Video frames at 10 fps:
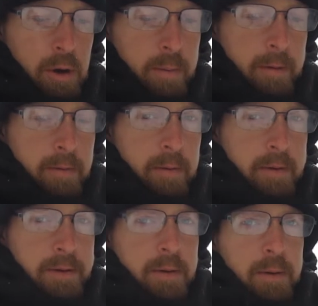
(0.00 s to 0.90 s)

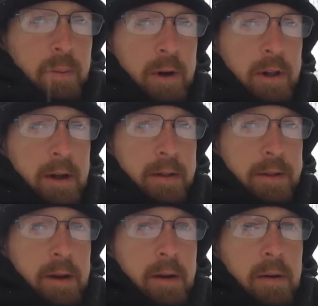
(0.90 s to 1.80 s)
everyone's doing well out
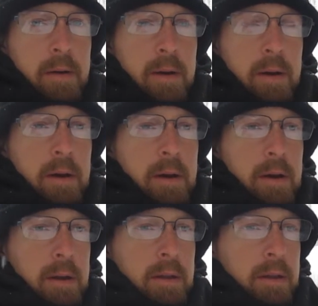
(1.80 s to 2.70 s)
there
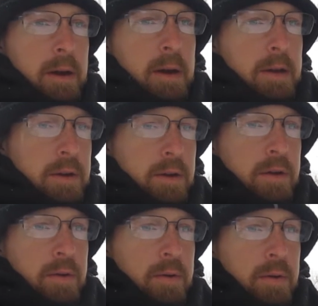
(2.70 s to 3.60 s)
and that
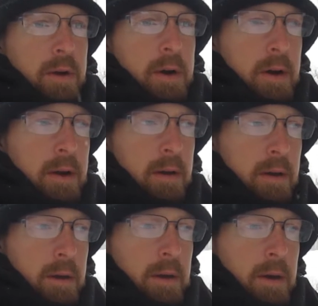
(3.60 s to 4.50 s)
you're
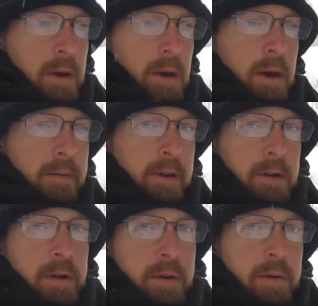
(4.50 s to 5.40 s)
having
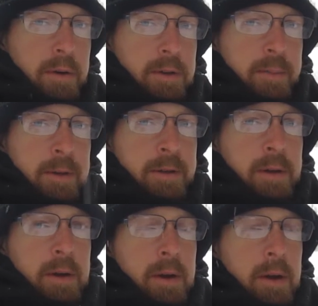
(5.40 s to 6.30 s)
a good
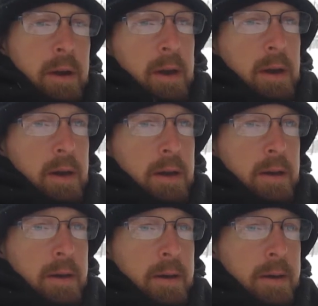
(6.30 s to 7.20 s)
Christmas, and